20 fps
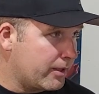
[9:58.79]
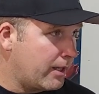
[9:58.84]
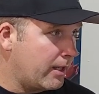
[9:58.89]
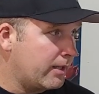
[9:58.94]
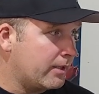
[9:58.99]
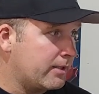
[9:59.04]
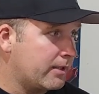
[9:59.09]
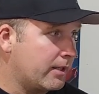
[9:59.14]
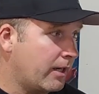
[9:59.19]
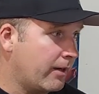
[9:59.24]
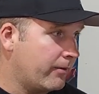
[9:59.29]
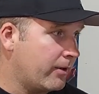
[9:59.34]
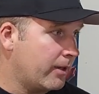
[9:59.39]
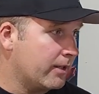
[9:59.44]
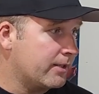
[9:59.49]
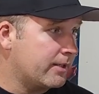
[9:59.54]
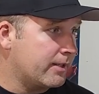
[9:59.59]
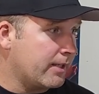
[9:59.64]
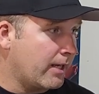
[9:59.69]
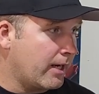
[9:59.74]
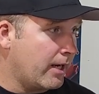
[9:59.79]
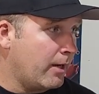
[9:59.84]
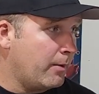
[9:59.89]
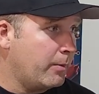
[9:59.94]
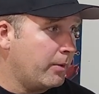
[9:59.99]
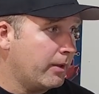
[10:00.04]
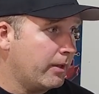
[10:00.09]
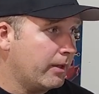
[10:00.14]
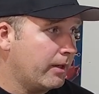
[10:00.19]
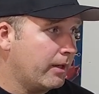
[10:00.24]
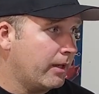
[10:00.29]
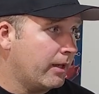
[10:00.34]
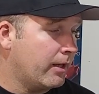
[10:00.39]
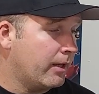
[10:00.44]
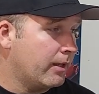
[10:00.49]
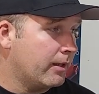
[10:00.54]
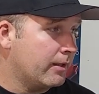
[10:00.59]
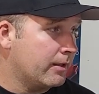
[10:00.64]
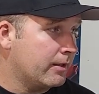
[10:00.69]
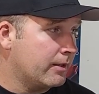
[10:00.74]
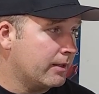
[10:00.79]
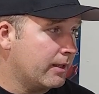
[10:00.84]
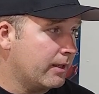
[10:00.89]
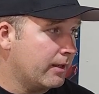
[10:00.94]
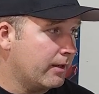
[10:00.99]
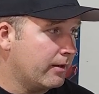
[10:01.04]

kits that I've got set up, and